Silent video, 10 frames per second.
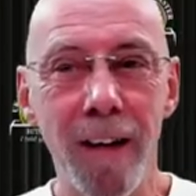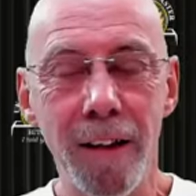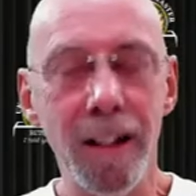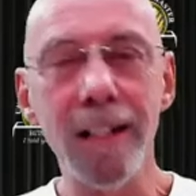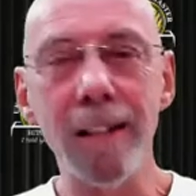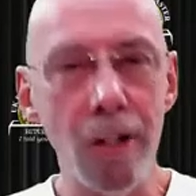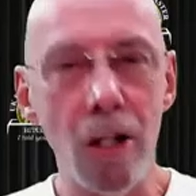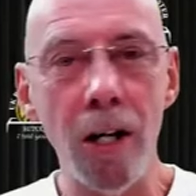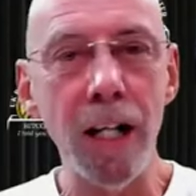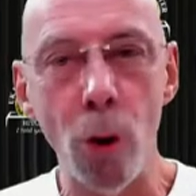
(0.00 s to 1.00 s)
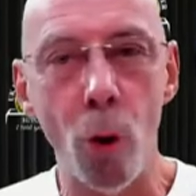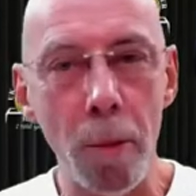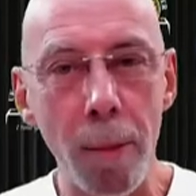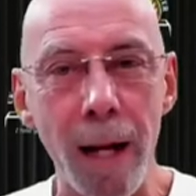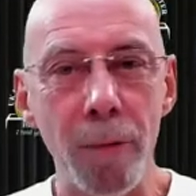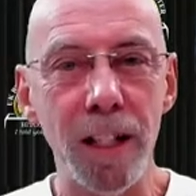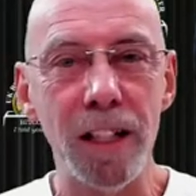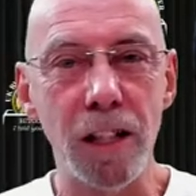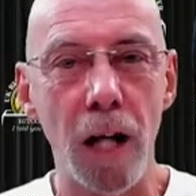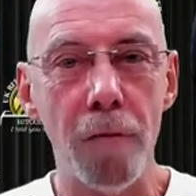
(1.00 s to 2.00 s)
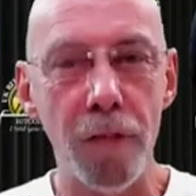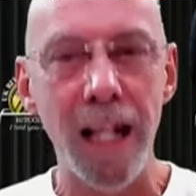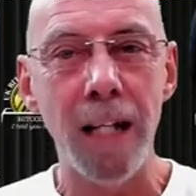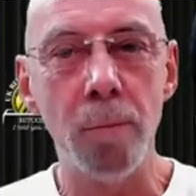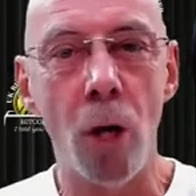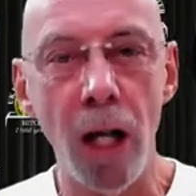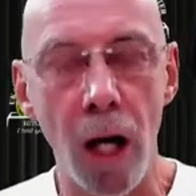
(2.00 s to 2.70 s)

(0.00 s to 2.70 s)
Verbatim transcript: that is learning all about this stuff in my